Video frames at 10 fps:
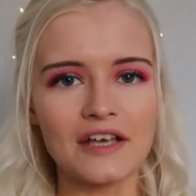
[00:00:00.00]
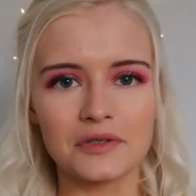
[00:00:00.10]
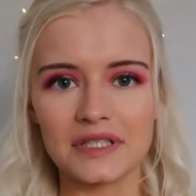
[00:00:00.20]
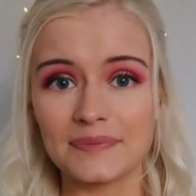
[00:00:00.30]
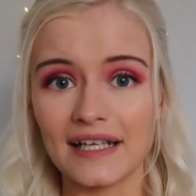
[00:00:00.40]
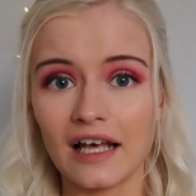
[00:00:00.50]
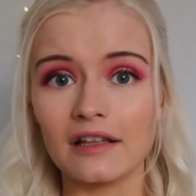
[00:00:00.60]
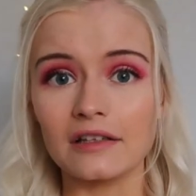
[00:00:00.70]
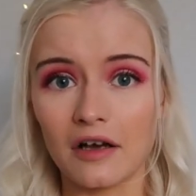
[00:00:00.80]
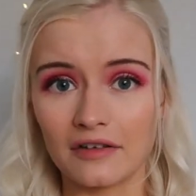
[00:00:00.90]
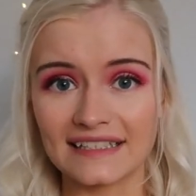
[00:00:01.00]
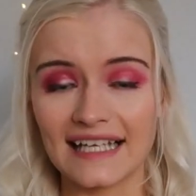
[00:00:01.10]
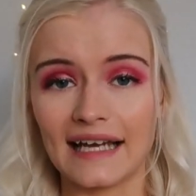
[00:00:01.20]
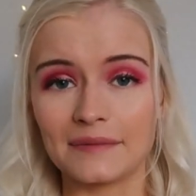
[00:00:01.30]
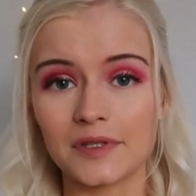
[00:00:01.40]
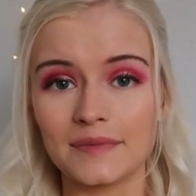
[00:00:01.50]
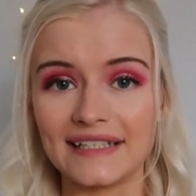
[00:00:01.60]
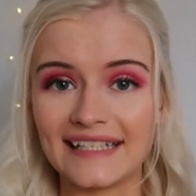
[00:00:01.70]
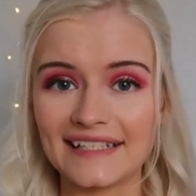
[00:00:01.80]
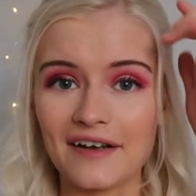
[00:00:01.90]
So it's been a long time
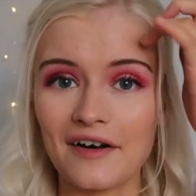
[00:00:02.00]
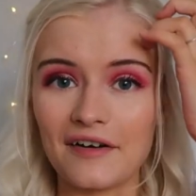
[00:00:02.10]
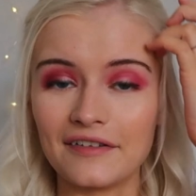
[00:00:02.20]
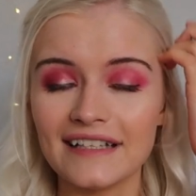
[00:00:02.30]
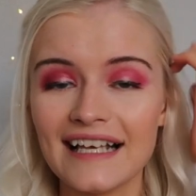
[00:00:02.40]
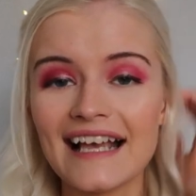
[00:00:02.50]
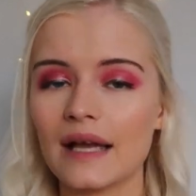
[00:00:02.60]
coming this haul.